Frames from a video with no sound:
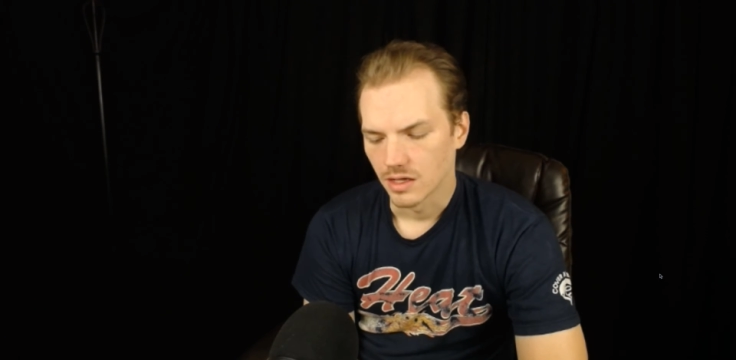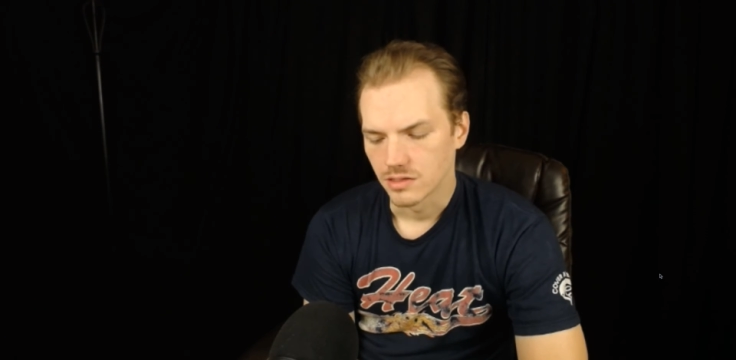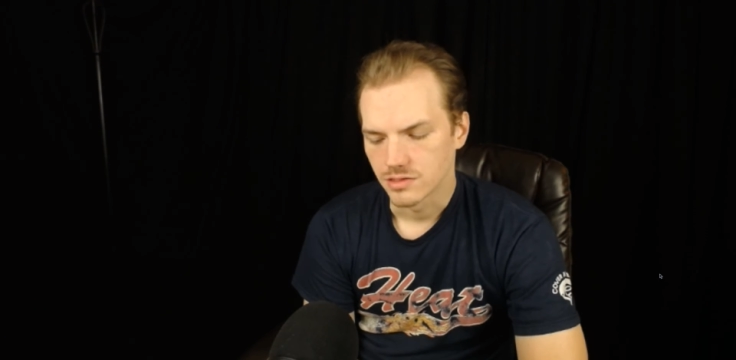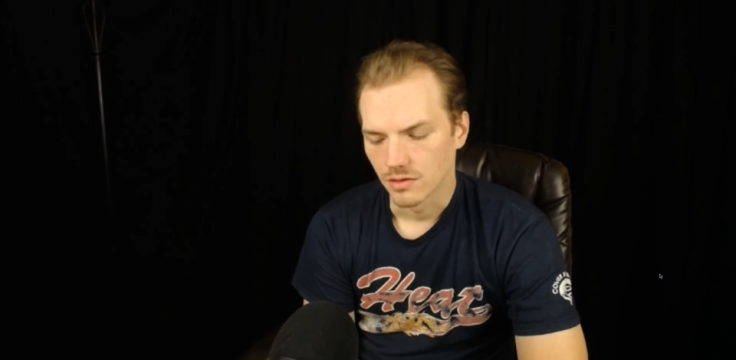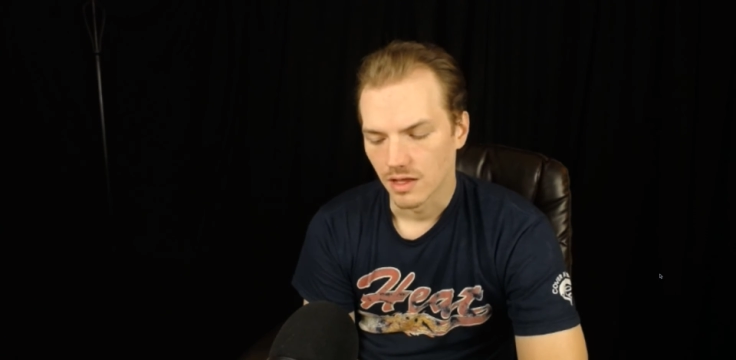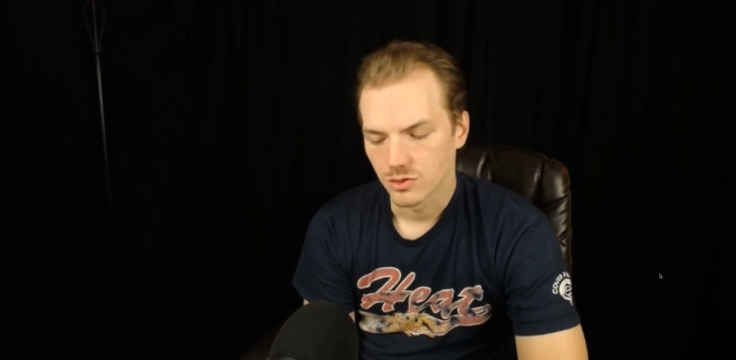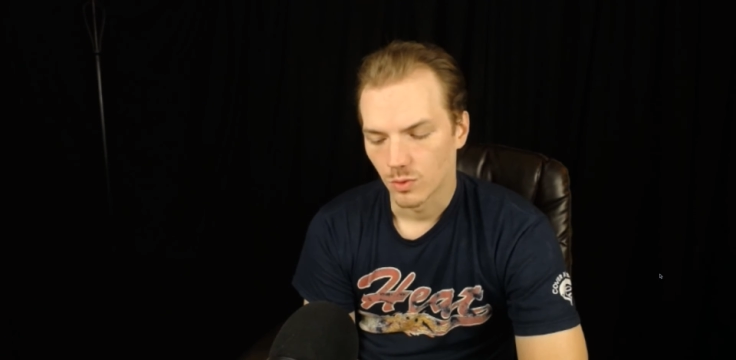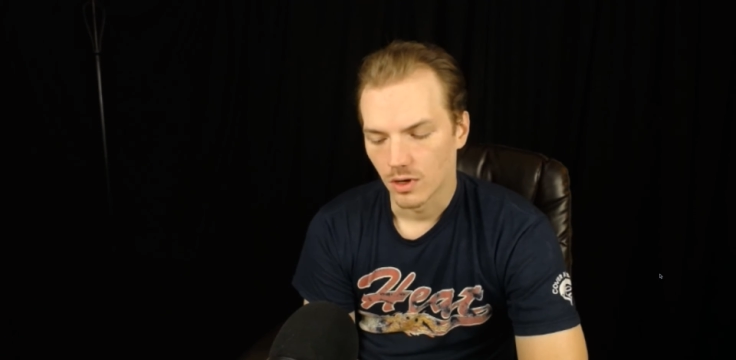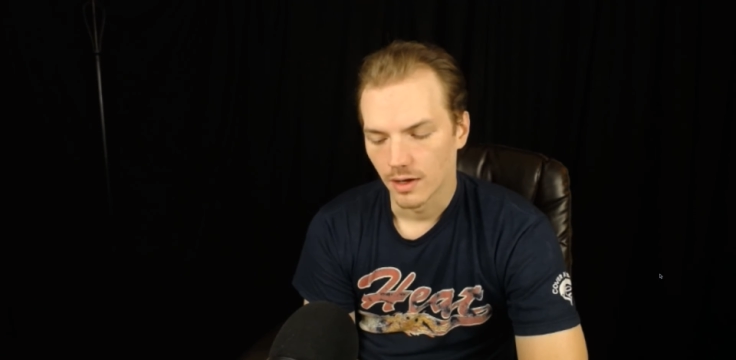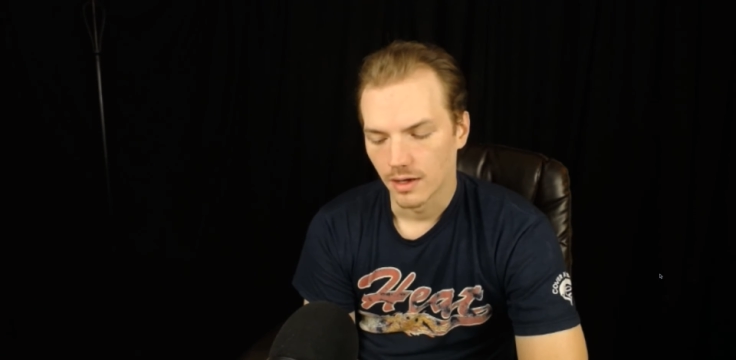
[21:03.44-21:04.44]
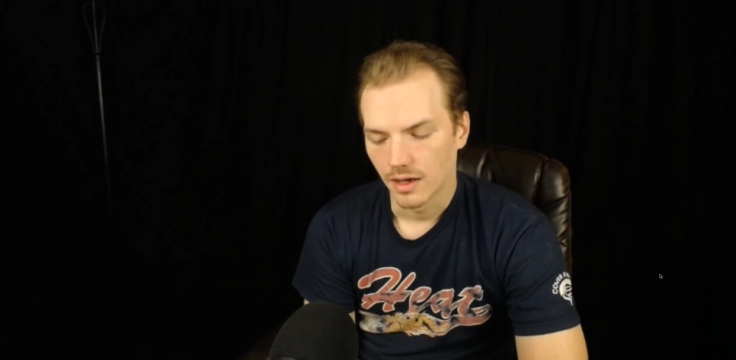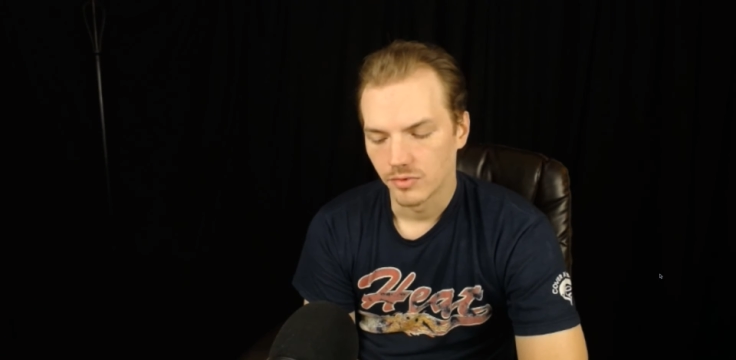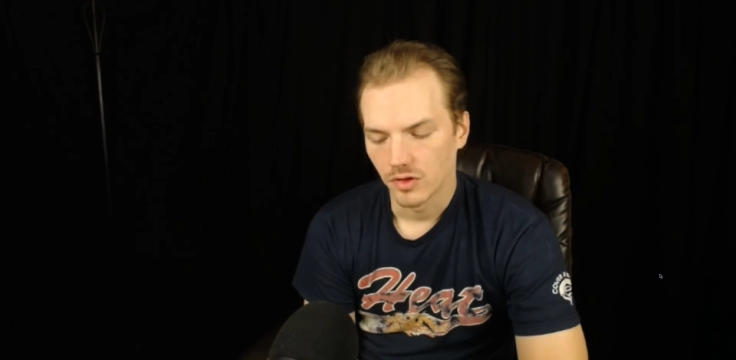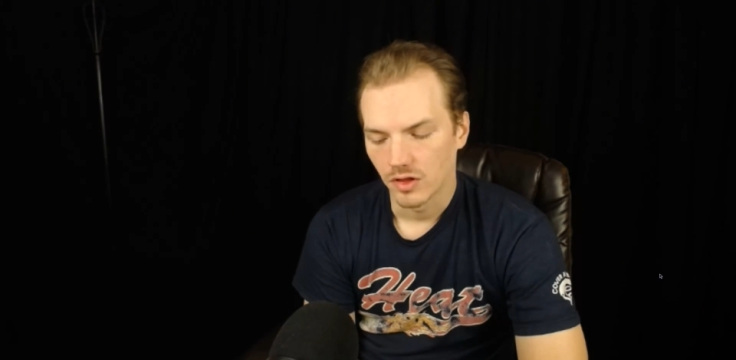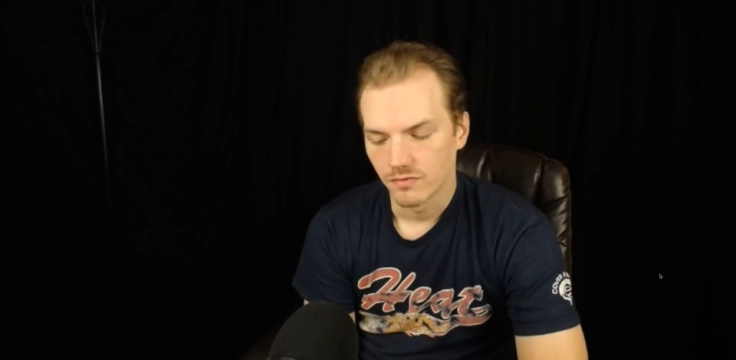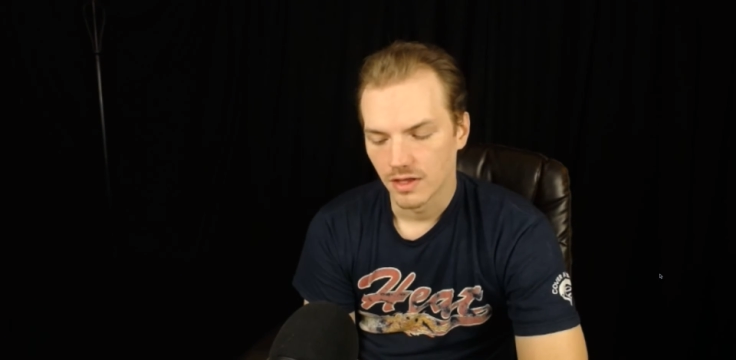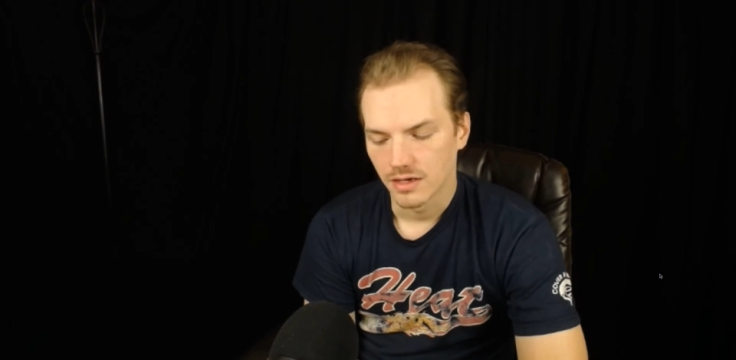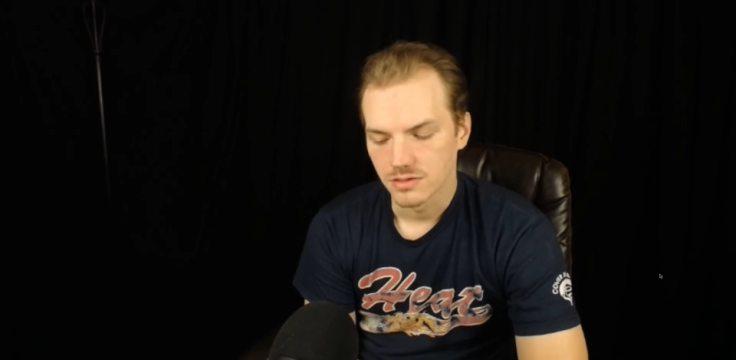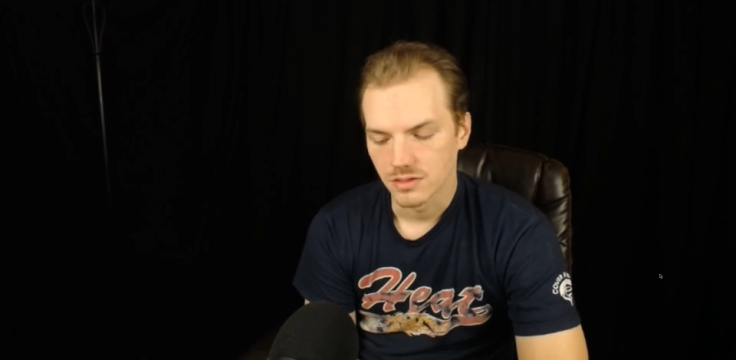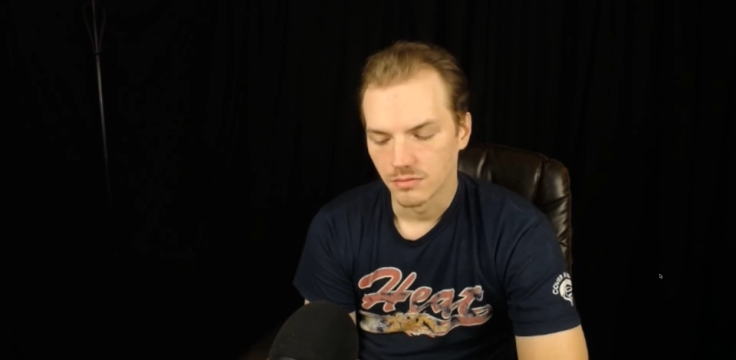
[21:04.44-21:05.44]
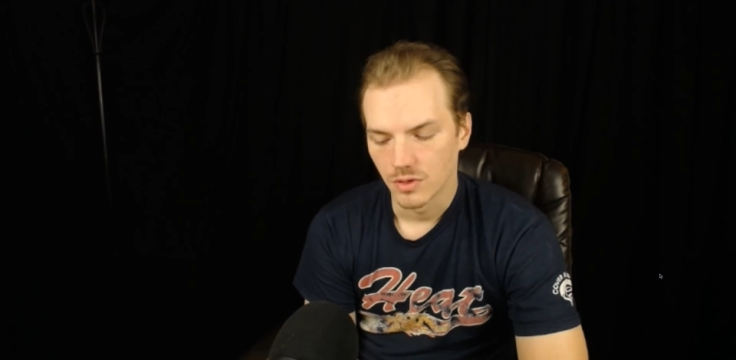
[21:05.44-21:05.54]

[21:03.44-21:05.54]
so that's why I believe that is